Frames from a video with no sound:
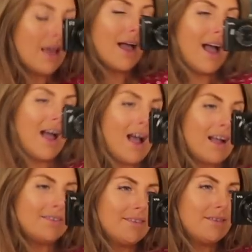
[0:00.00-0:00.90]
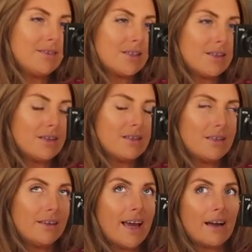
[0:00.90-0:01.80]
And
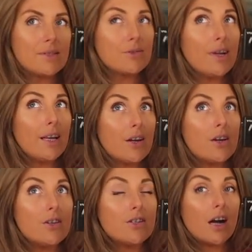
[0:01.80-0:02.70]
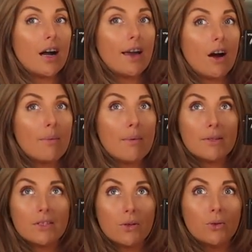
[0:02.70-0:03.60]
yeah, it was really good. I can't remember
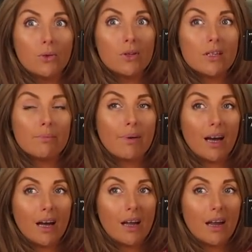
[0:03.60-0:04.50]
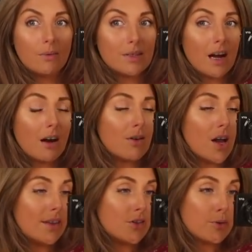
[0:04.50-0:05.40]
what it's called, but it was, I'll
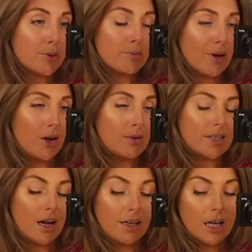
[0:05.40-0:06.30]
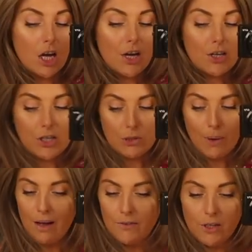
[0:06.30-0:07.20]
write in the description below. It was like
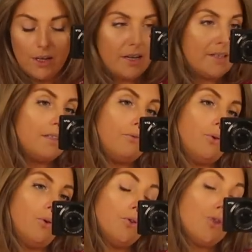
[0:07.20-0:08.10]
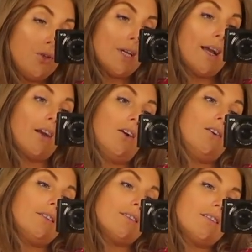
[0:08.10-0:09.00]
$12 for 2
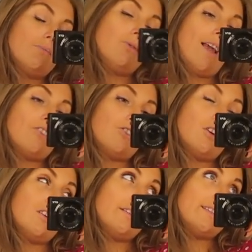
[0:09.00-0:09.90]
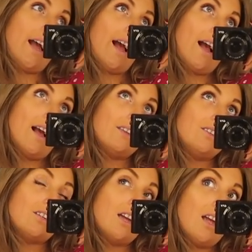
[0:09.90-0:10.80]
tacos, nachos,
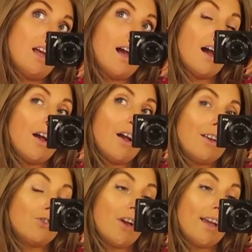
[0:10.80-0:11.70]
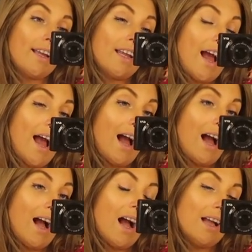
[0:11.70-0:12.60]
and a drink.
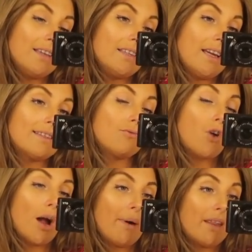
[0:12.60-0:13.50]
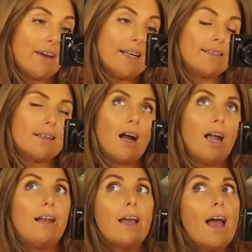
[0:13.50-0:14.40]
And it's right by the Venice sign.